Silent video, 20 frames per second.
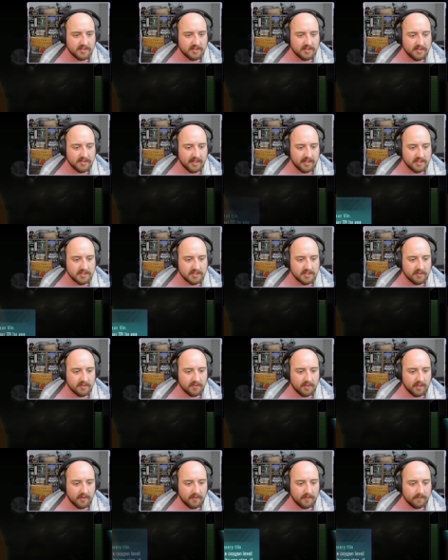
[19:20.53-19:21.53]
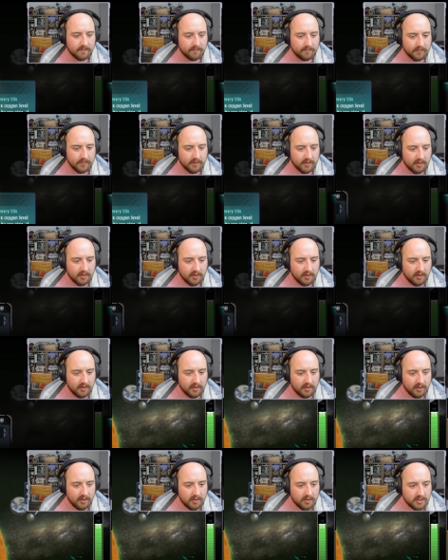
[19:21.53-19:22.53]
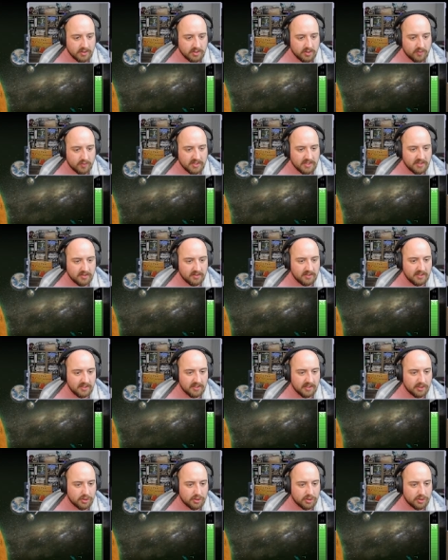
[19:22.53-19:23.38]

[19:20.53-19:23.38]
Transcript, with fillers: next? Okay. So we still need like